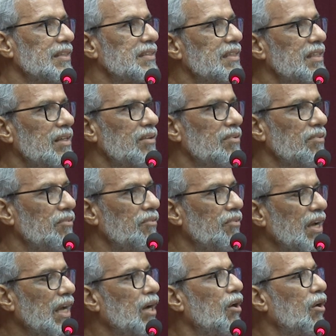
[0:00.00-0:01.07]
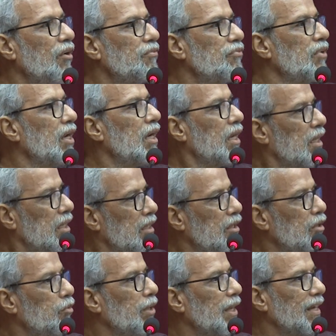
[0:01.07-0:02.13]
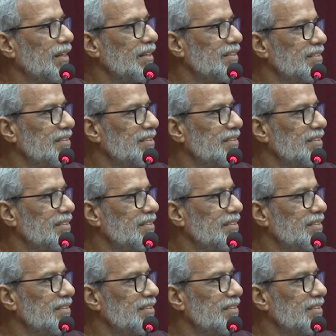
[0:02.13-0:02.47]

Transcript: is way of doing.